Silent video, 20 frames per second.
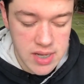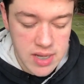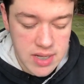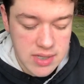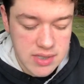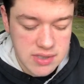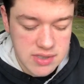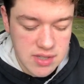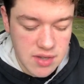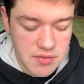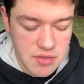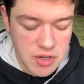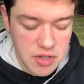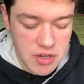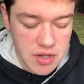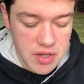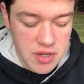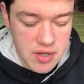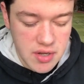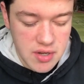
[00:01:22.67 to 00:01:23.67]

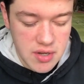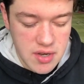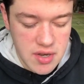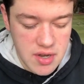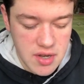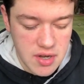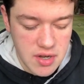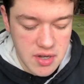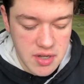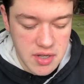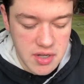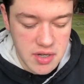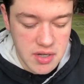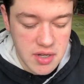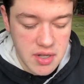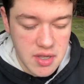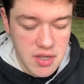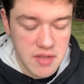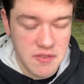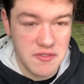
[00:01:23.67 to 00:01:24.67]
7, 9,
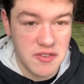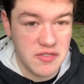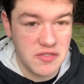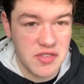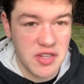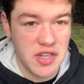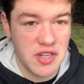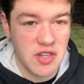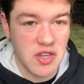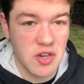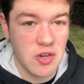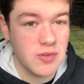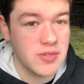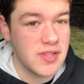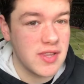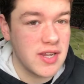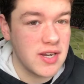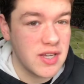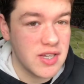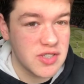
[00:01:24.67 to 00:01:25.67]
15 goals in
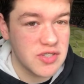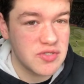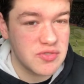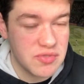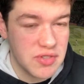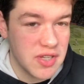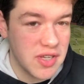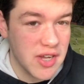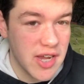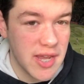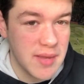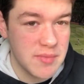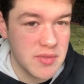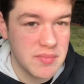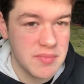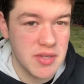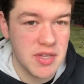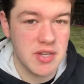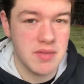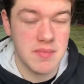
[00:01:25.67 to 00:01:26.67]
their last 3 games that
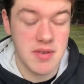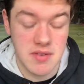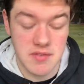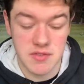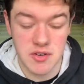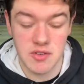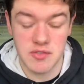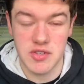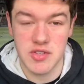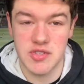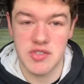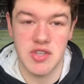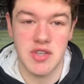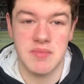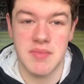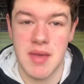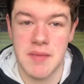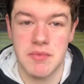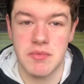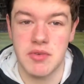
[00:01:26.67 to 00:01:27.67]
Burton have been involved in, so
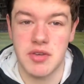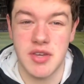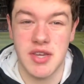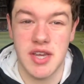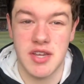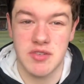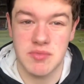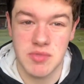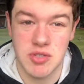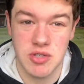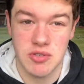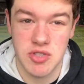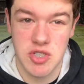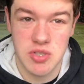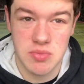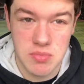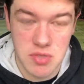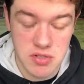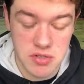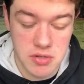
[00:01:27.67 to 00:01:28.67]
maybe we could get some goals
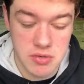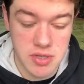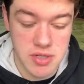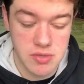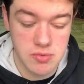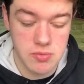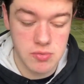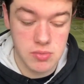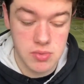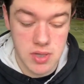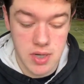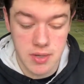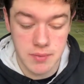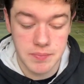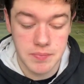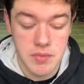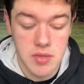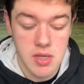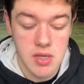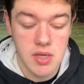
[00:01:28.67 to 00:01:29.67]
tomorrow as well.
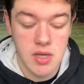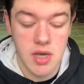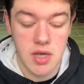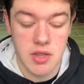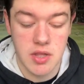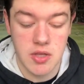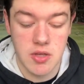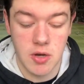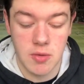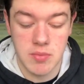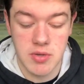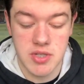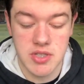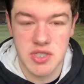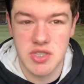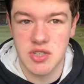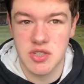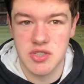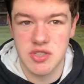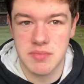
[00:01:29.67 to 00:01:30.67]
The Cobblers,
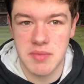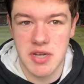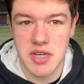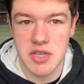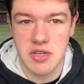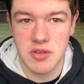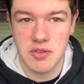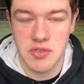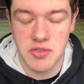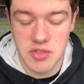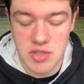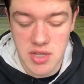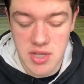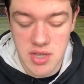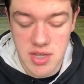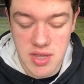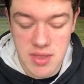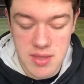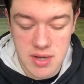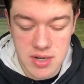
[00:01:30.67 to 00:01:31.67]
not so many goals
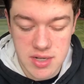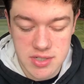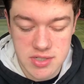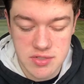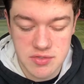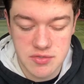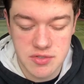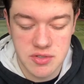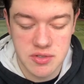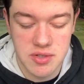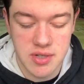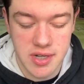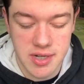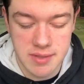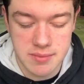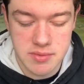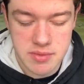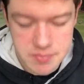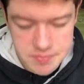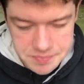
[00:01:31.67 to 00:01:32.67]
in the last few games,